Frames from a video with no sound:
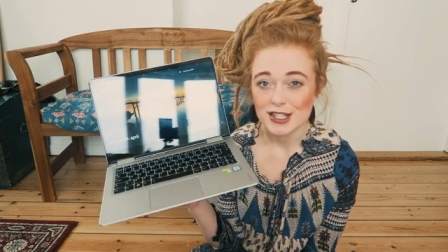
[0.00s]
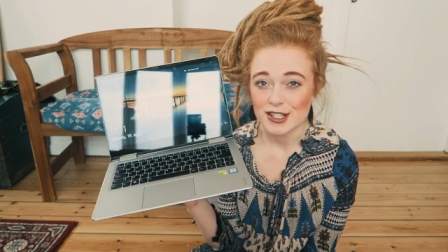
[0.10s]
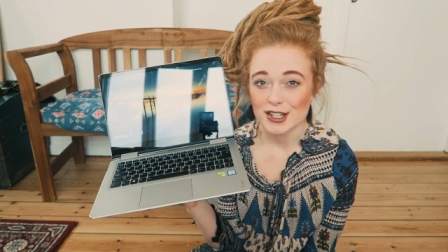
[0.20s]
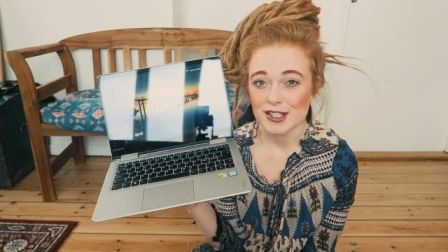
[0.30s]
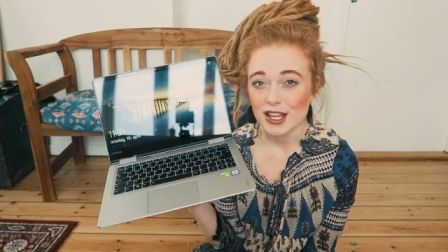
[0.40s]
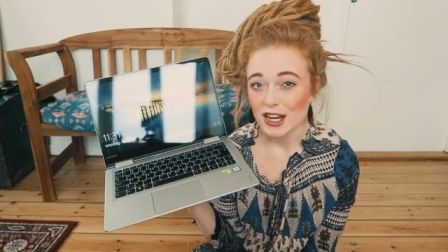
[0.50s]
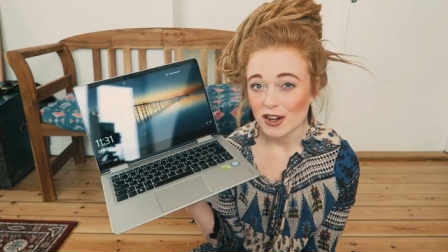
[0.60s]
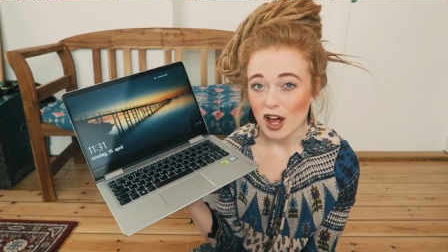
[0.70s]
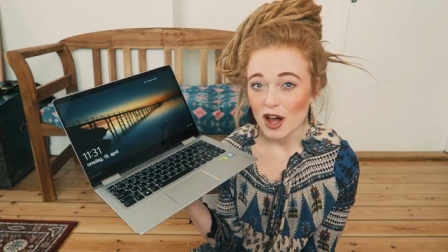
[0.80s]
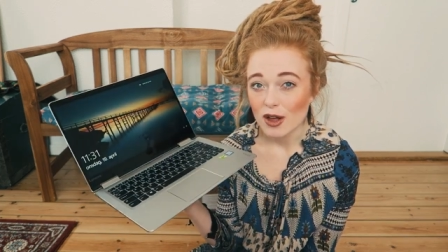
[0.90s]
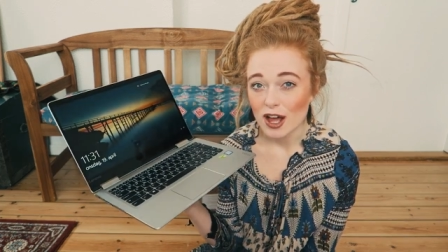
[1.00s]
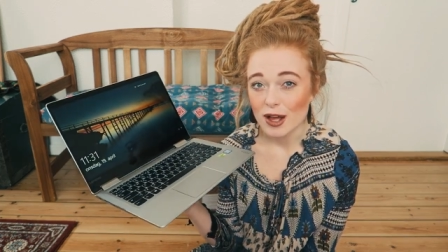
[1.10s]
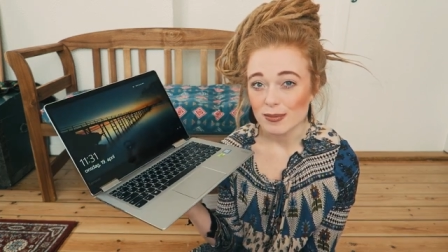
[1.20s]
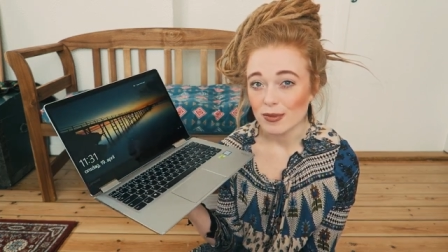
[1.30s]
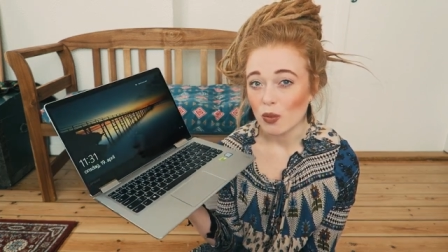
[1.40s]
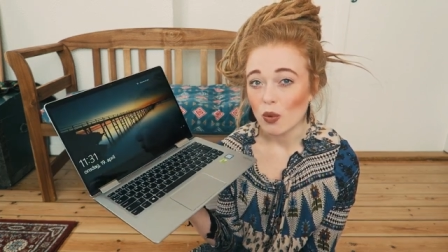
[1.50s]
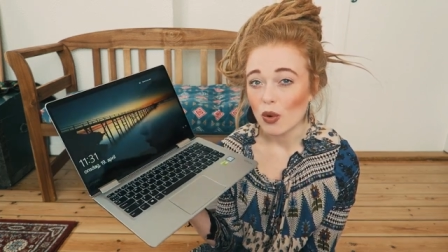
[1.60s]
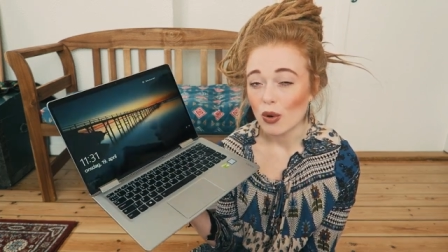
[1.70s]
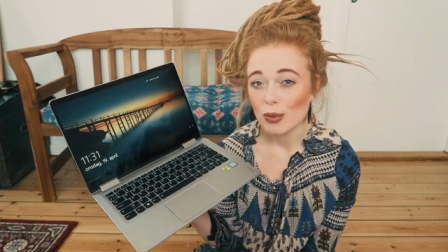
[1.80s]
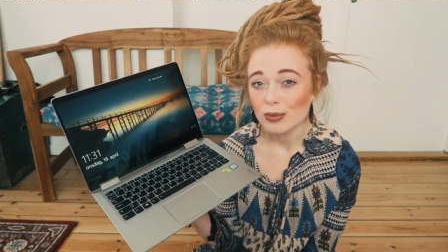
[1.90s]
this doesn't get um,
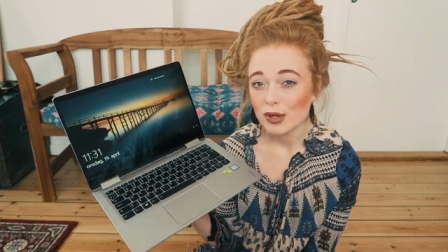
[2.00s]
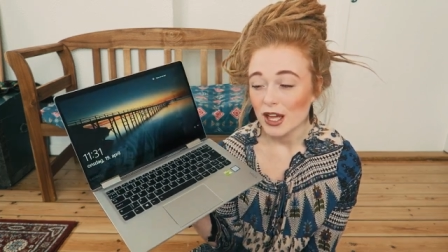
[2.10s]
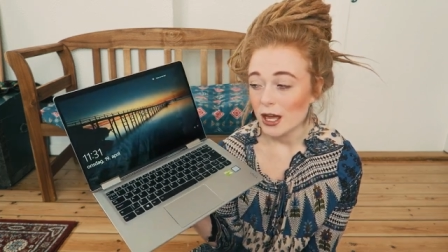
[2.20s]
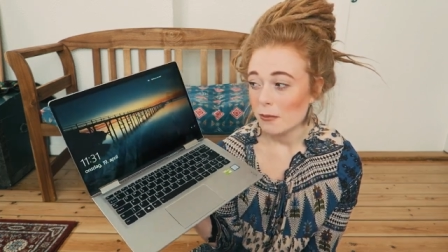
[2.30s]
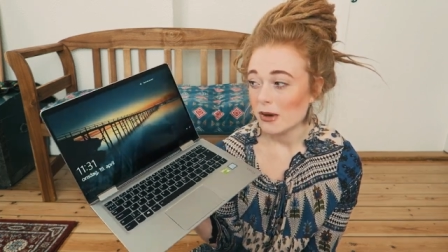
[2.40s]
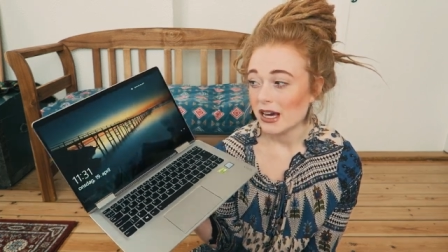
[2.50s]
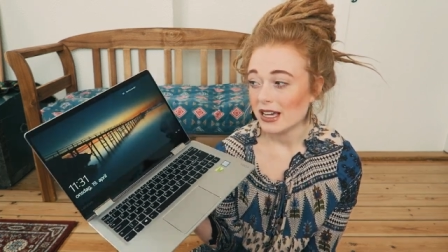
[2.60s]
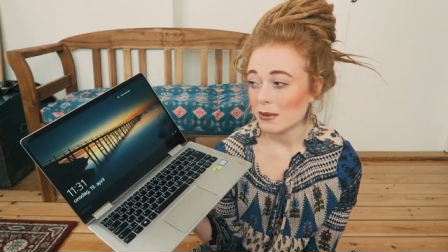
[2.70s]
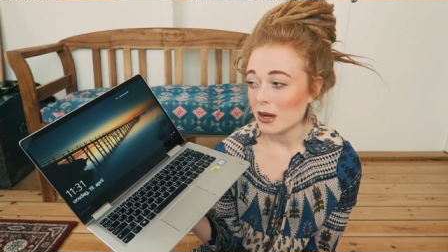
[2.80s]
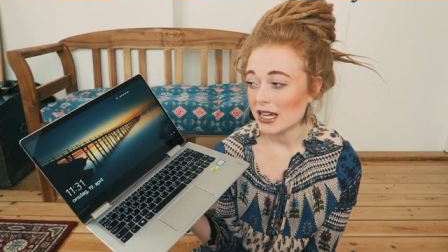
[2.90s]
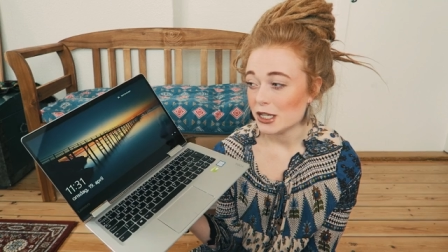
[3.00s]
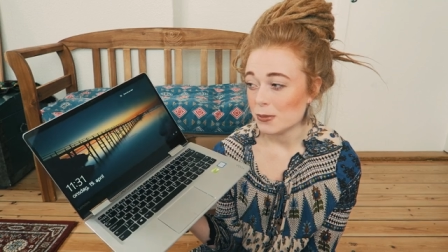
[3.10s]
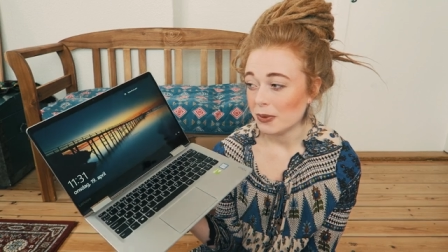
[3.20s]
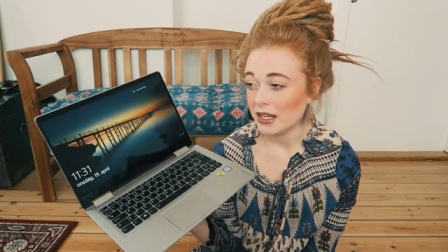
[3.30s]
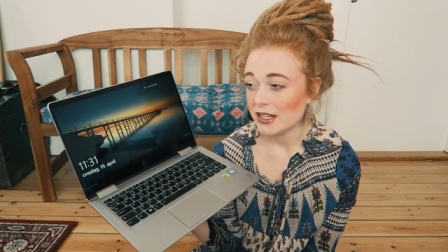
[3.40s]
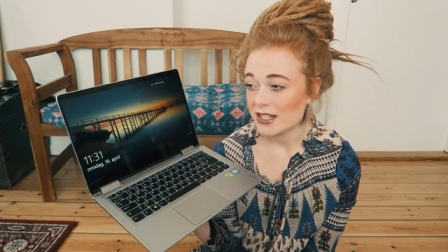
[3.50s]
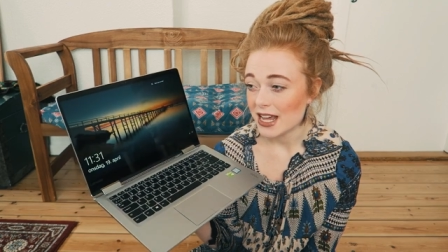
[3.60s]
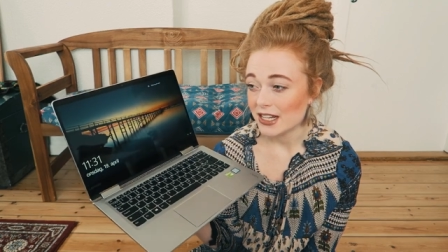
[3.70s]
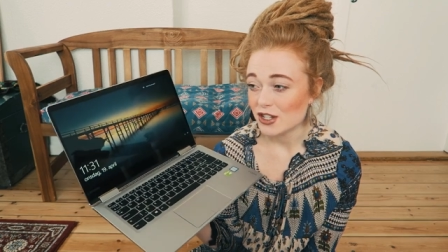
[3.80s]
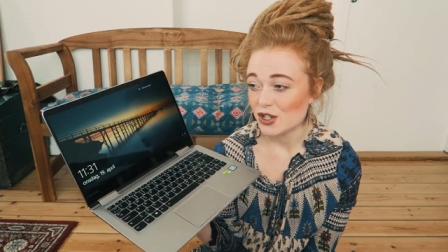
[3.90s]
warm my my HP
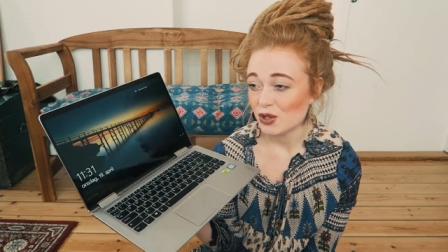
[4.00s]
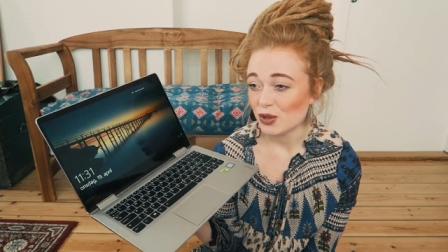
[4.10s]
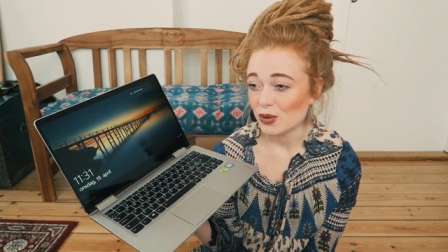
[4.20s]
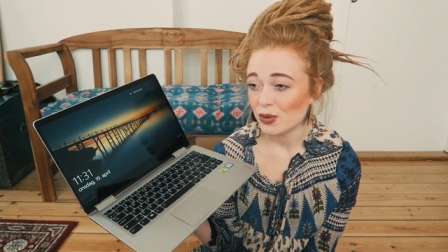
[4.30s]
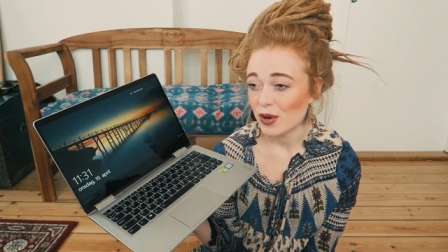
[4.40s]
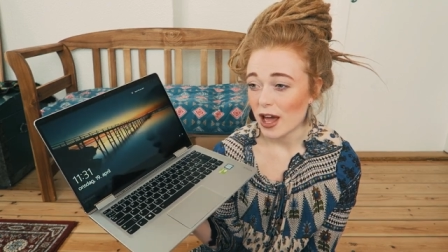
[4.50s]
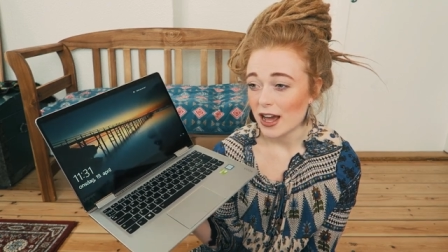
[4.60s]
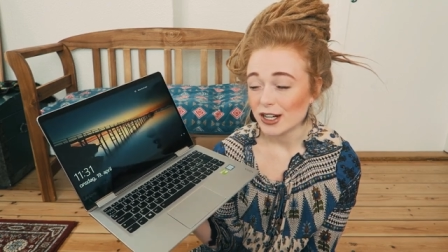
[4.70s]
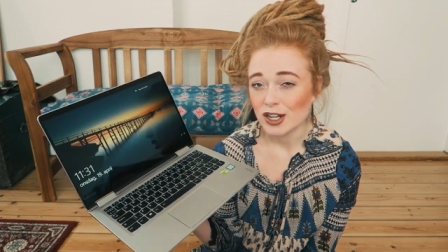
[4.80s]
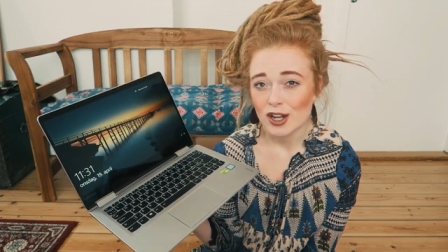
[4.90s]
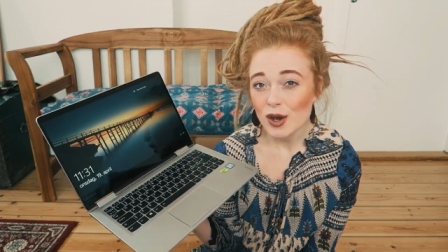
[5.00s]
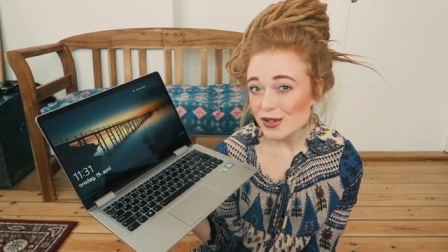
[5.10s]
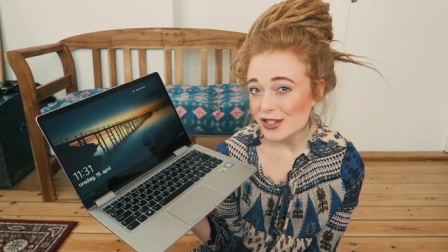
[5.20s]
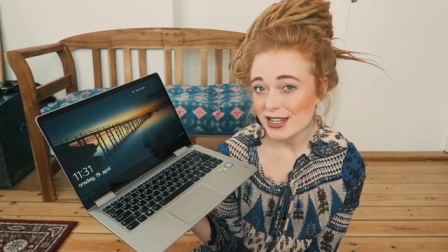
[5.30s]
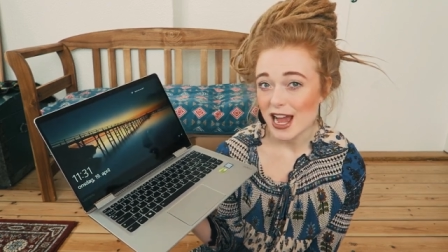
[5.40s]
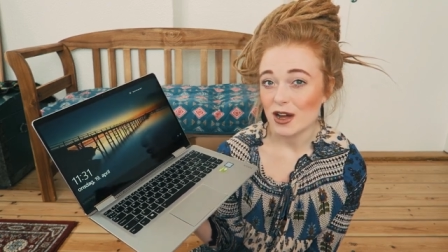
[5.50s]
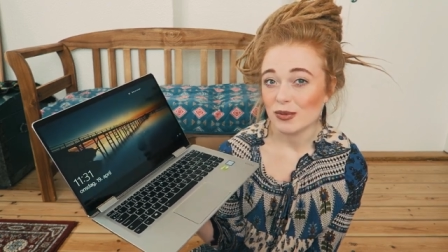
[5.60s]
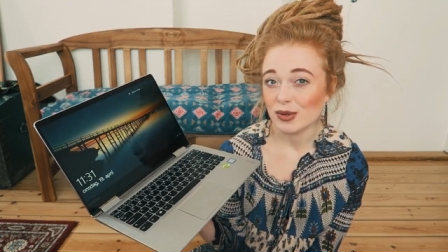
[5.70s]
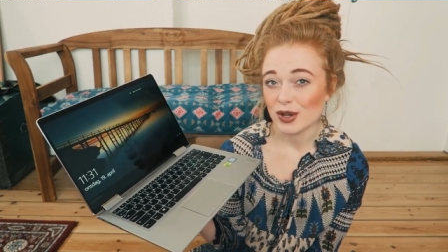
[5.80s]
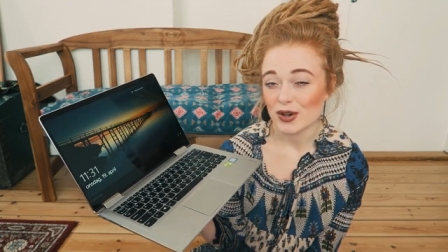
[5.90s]
tend to uh, close
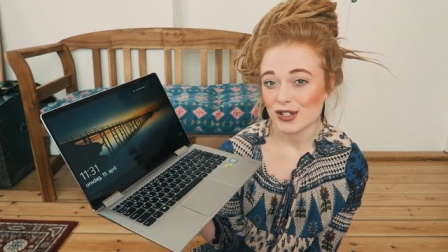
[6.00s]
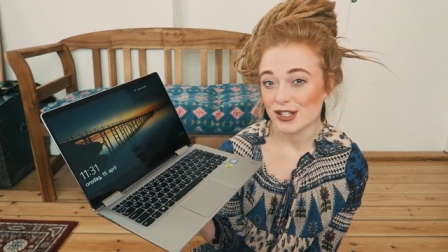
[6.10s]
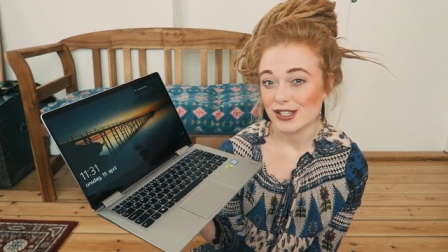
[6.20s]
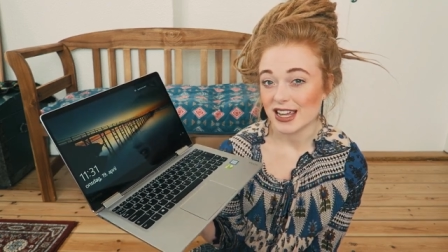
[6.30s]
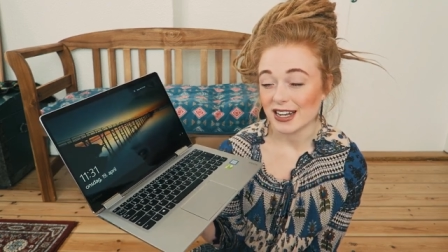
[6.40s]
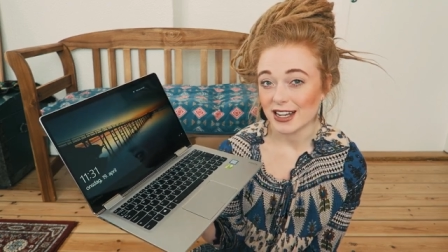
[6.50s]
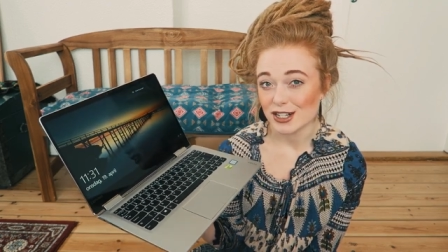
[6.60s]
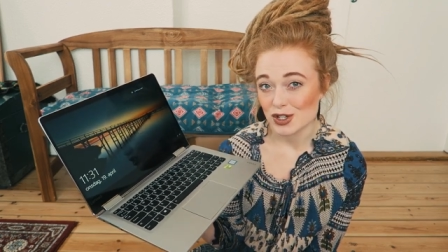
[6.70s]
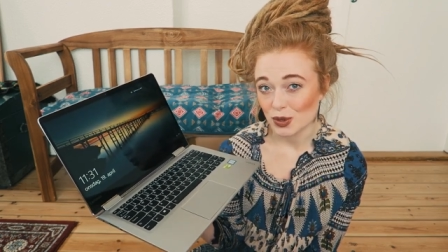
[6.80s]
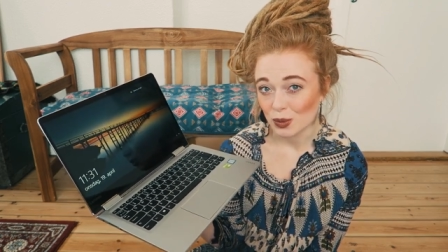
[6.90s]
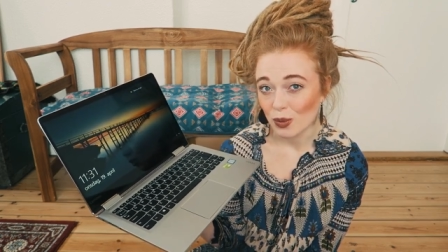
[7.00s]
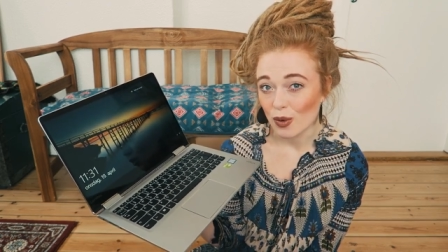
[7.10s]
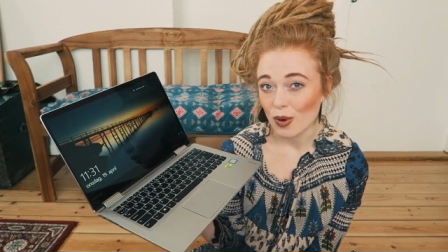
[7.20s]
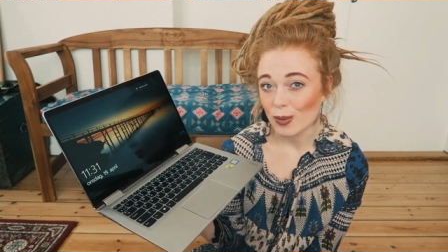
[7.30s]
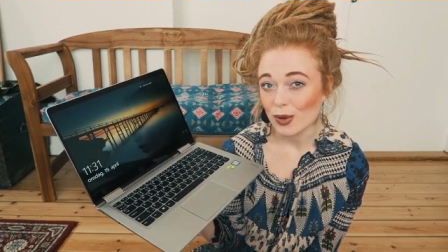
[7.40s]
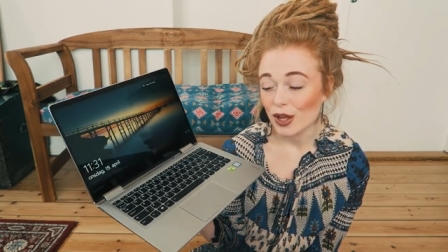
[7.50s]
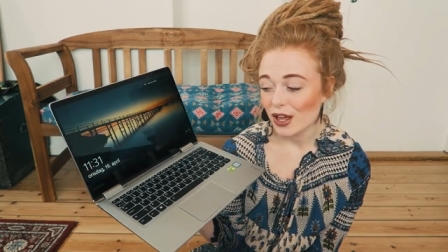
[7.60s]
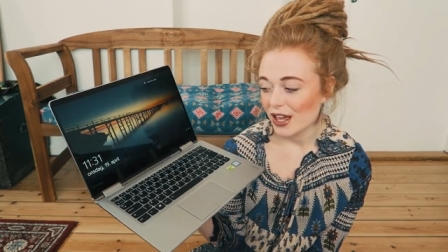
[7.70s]
down because it's getting like too warm